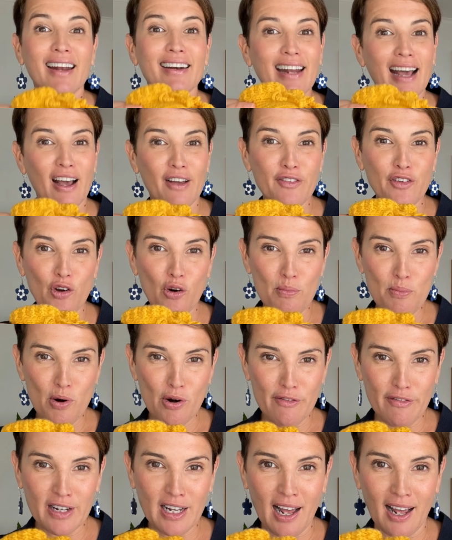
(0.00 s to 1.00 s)
Now, if you're
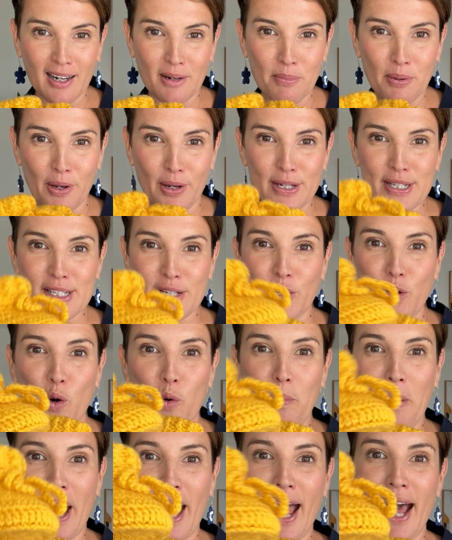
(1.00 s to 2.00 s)
more of a color person,
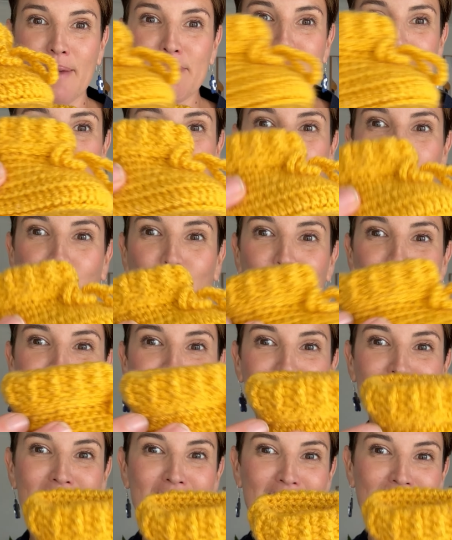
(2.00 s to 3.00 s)
or perhaps the
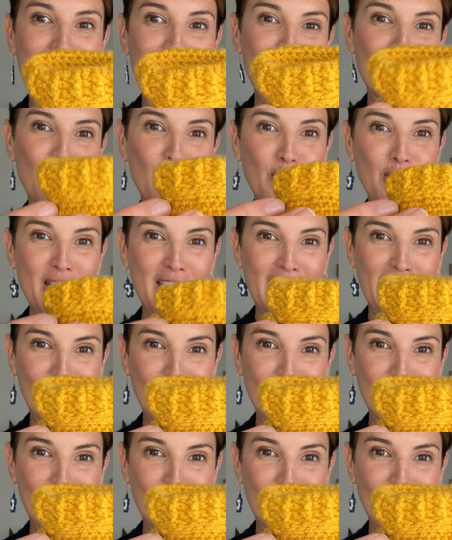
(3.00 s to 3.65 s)
person that you're